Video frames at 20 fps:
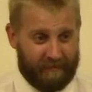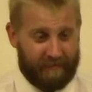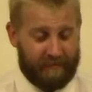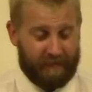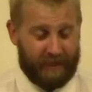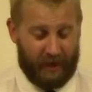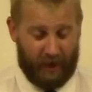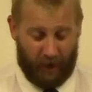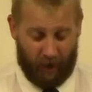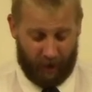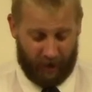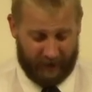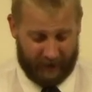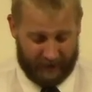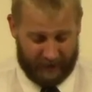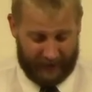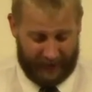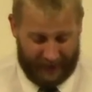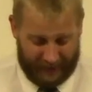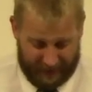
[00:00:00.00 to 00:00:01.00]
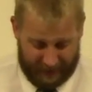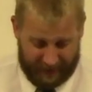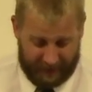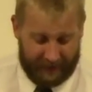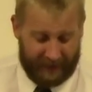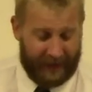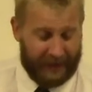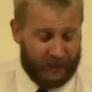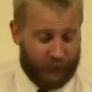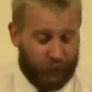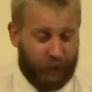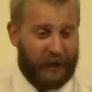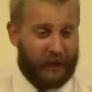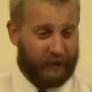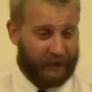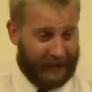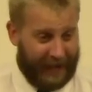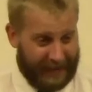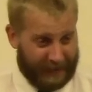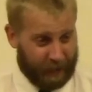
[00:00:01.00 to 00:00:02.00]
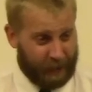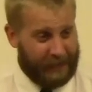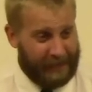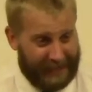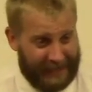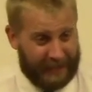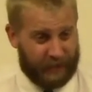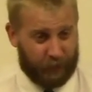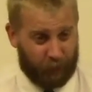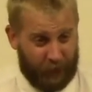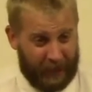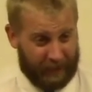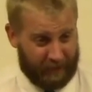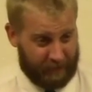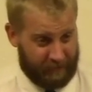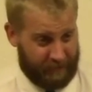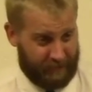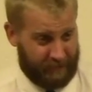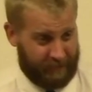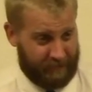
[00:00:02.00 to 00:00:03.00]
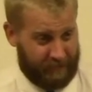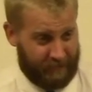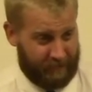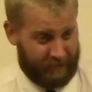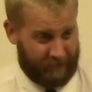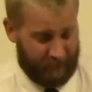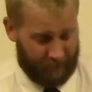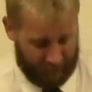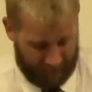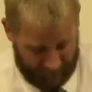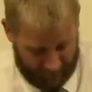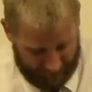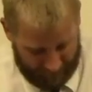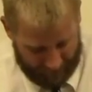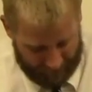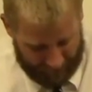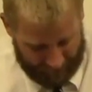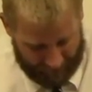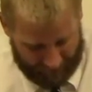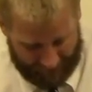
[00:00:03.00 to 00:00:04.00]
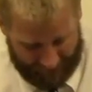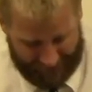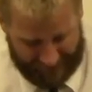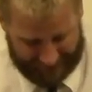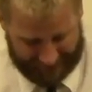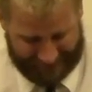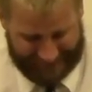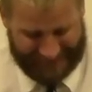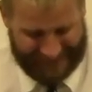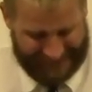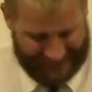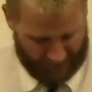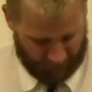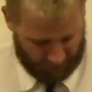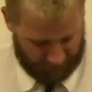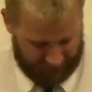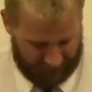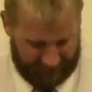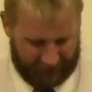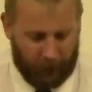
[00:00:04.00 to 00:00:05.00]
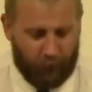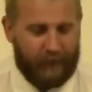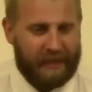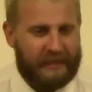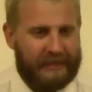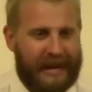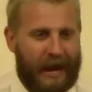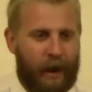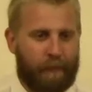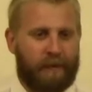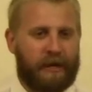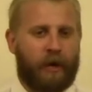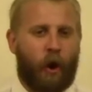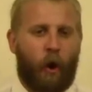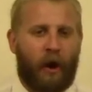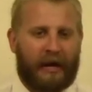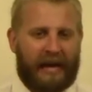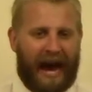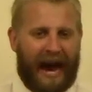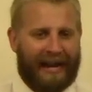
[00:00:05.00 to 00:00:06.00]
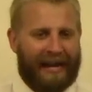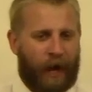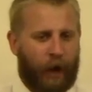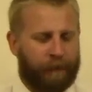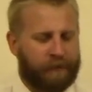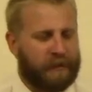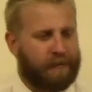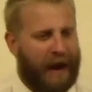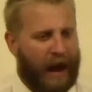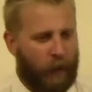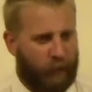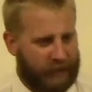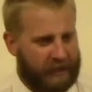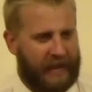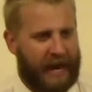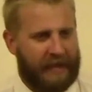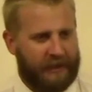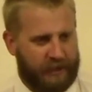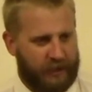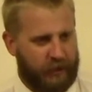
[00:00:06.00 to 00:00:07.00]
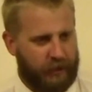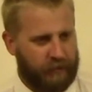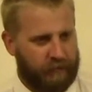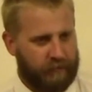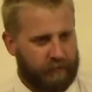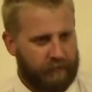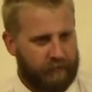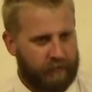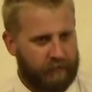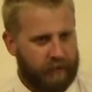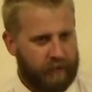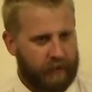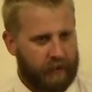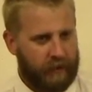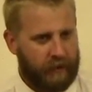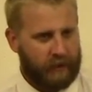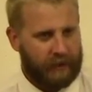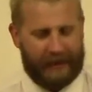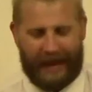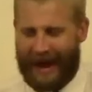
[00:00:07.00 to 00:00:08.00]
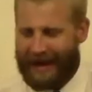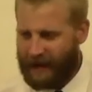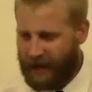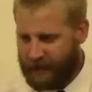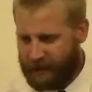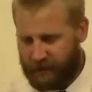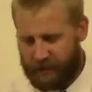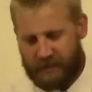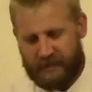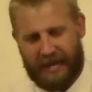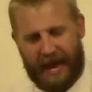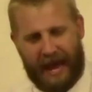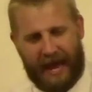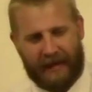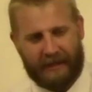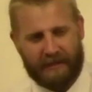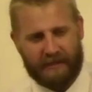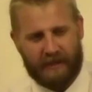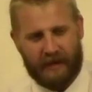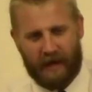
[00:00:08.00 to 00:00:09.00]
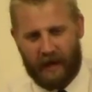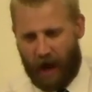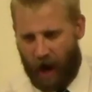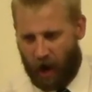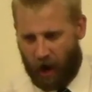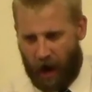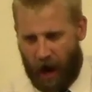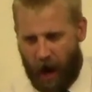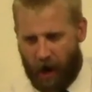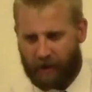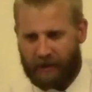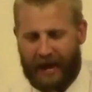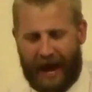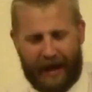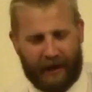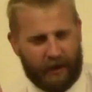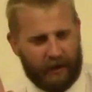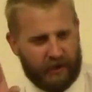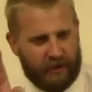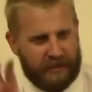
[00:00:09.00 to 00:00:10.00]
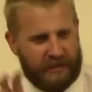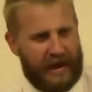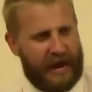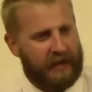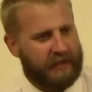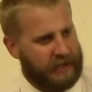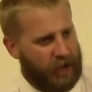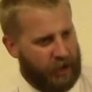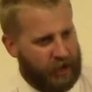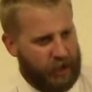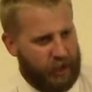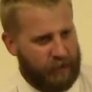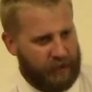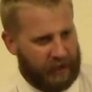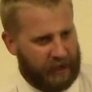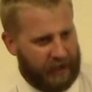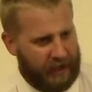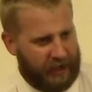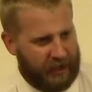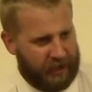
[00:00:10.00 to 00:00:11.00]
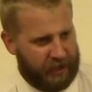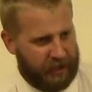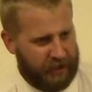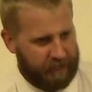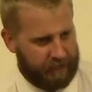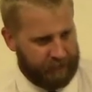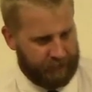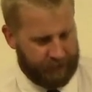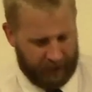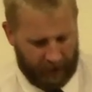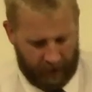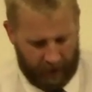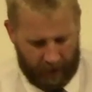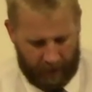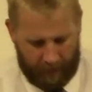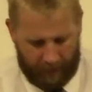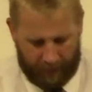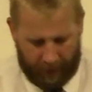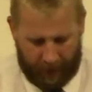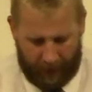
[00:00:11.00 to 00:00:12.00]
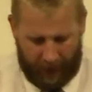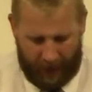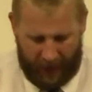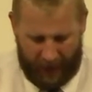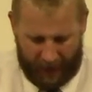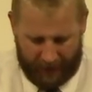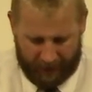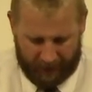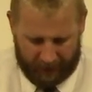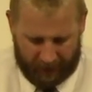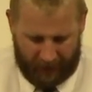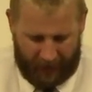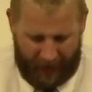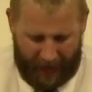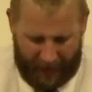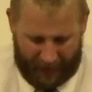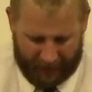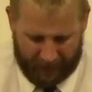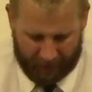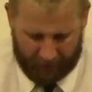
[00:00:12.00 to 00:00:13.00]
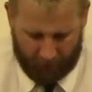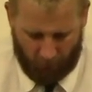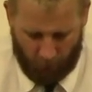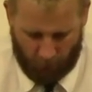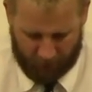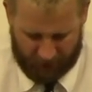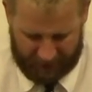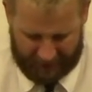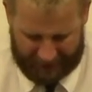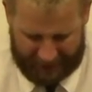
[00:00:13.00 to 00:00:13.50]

you know, it's, it's, that's real. That's when it gets real. Right. And Gideon was a little bit scared. But you know what? God helped him out with that too. God understands our heart. God understands our human condition. And God goes to